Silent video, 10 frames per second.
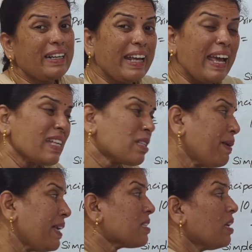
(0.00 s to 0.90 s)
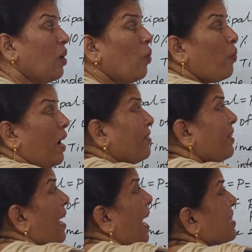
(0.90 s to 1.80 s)
Days means when
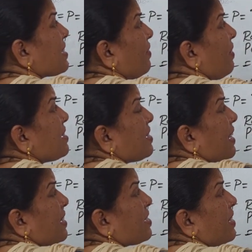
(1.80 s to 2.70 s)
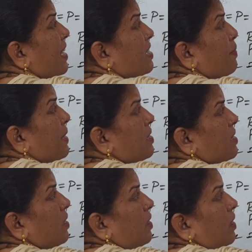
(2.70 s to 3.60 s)
they has given 6 days means
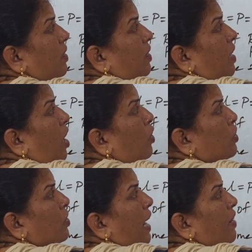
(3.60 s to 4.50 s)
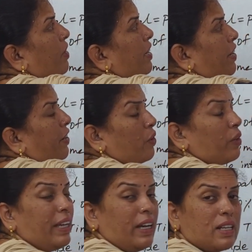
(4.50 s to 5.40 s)
how to convert into
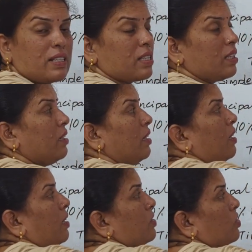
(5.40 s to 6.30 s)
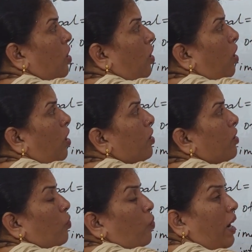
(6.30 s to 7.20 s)
years. So
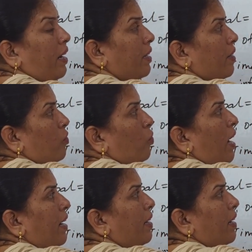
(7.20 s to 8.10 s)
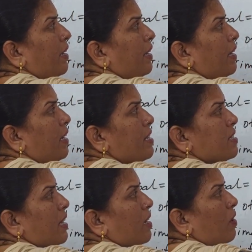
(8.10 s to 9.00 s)
one year
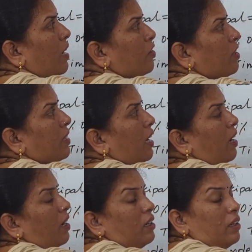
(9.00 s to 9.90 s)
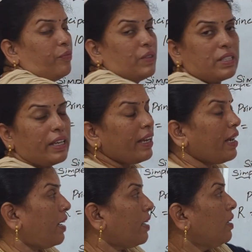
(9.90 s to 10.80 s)
is equal to in the see
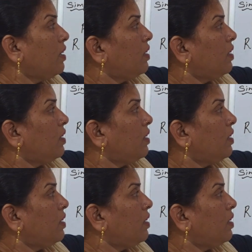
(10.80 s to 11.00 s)
here.